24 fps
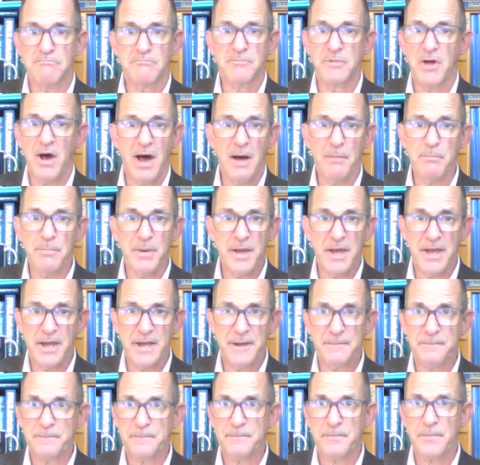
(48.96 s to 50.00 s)
not
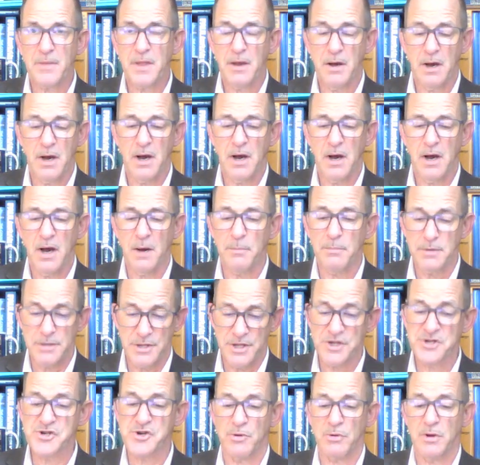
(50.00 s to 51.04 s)
be a
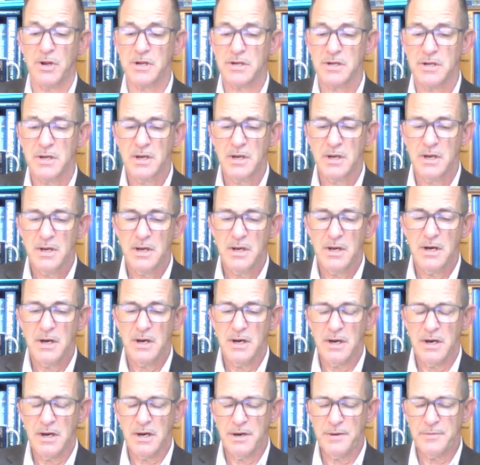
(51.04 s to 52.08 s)
belligerent.
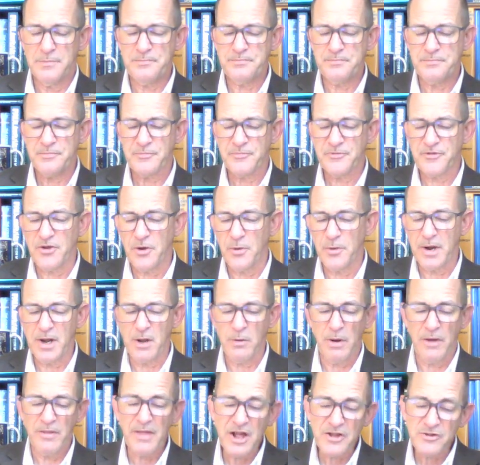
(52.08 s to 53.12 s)
So
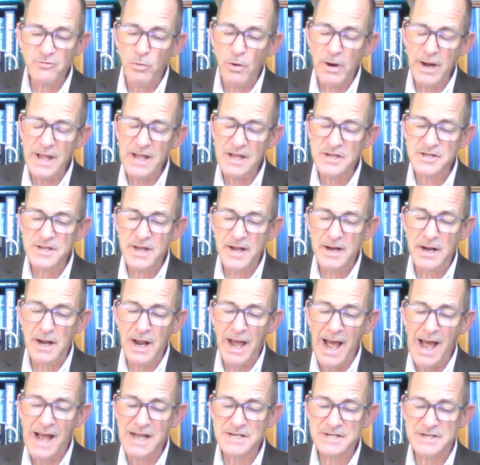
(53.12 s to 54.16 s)
anyway, that's what he said
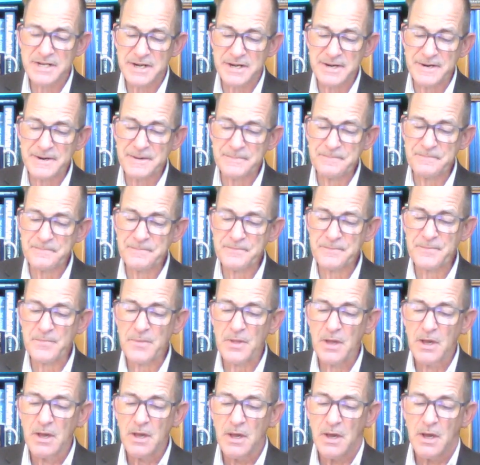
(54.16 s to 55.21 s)
last
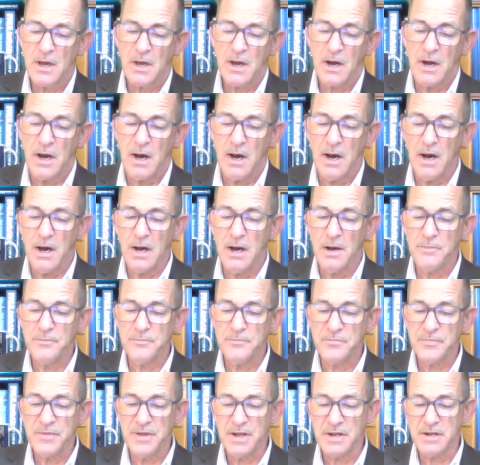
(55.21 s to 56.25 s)

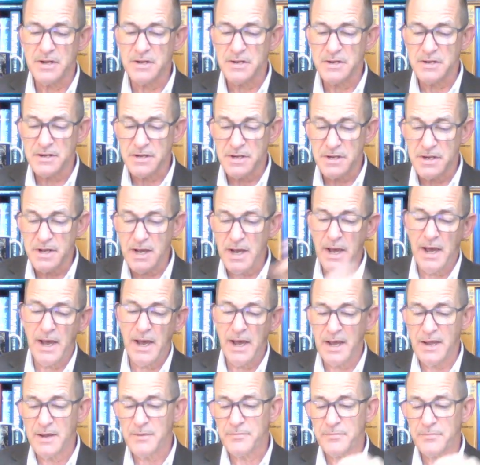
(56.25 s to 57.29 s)
time. Then
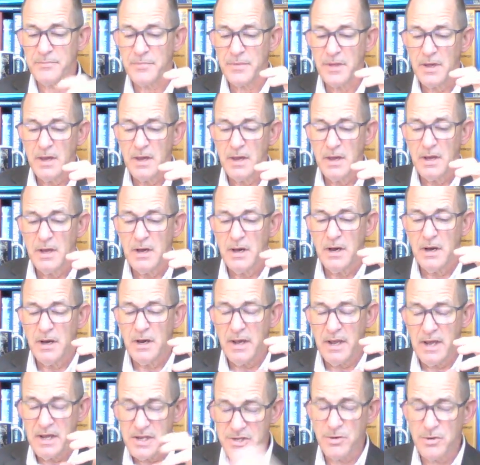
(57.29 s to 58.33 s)
today,
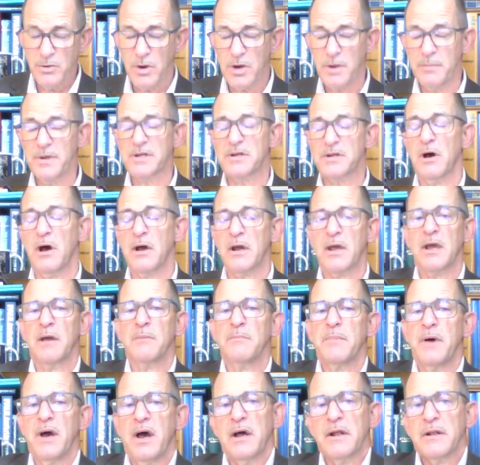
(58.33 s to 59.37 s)
he's going to be talking
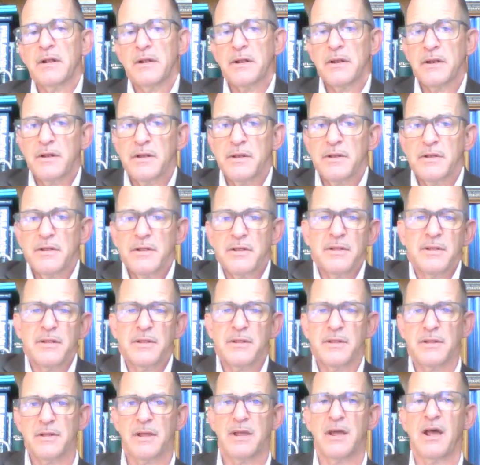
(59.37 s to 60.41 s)
about
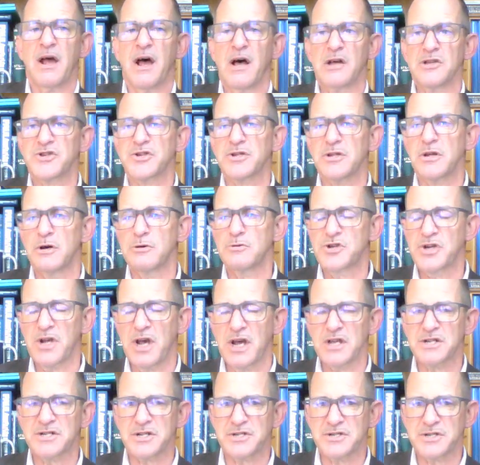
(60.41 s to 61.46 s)
how slow
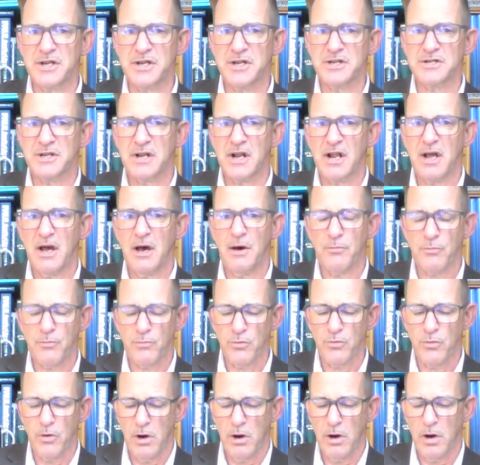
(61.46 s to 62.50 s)
justice is and how
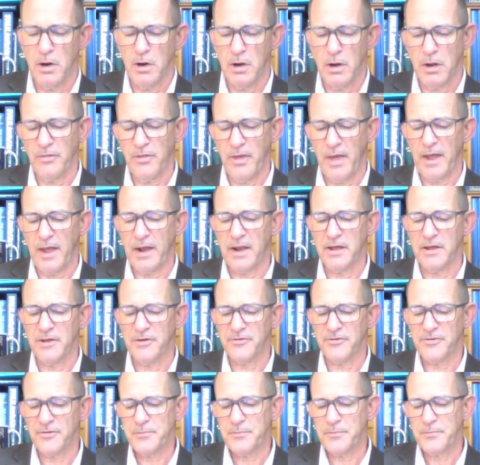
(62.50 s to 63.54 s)
wrong that
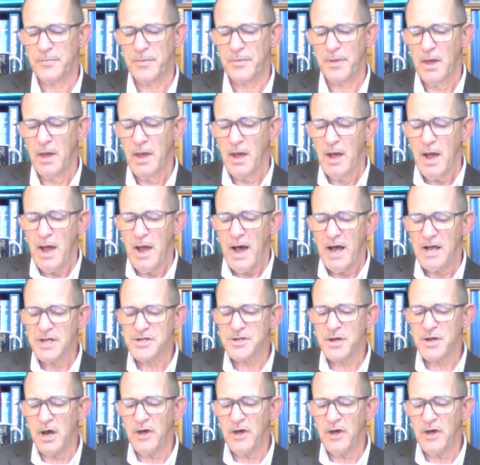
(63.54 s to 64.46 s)
is. I